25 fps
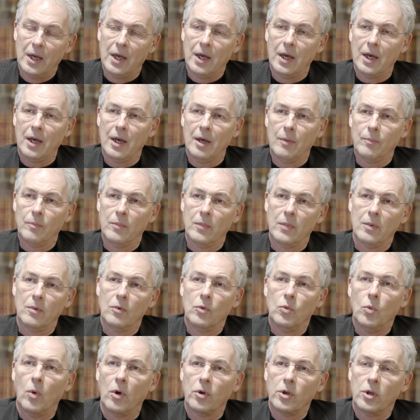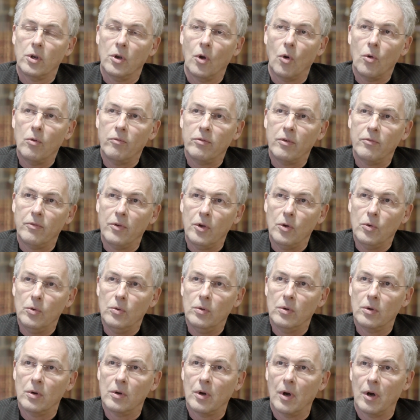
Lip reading: who want an overview